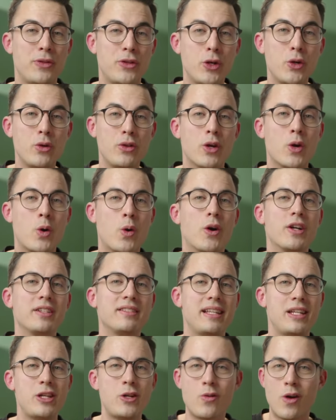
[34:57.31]
to the course,
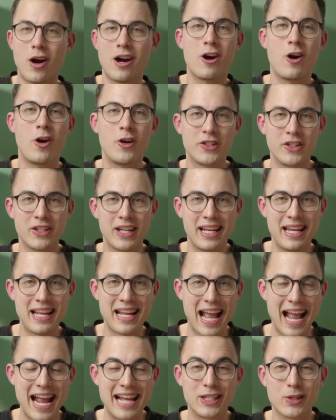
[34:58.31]
then you are also
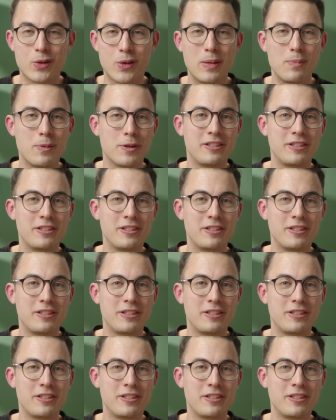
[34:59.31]
getting a screen